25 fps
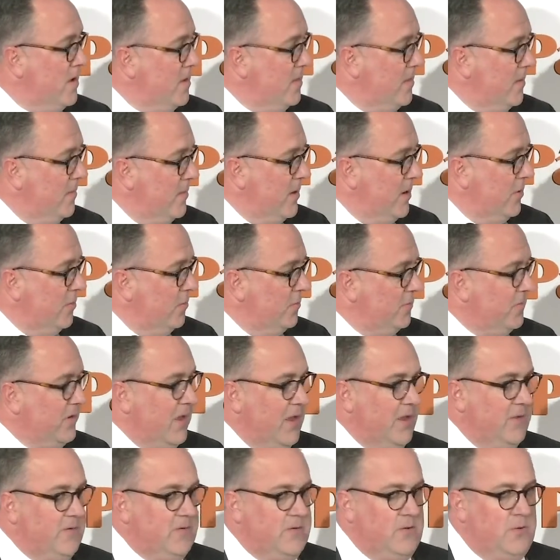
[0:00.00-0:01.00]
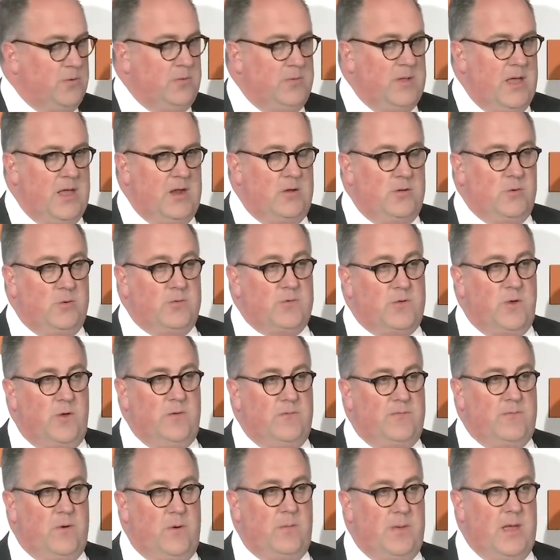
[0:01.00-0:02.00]
the Minerals Council, and also
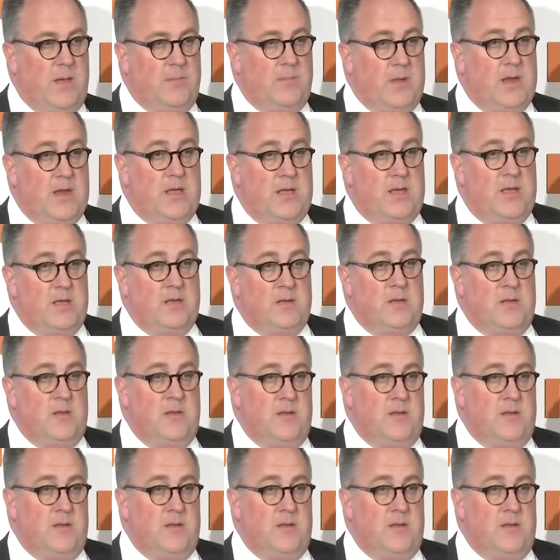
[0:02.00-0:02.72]
from our many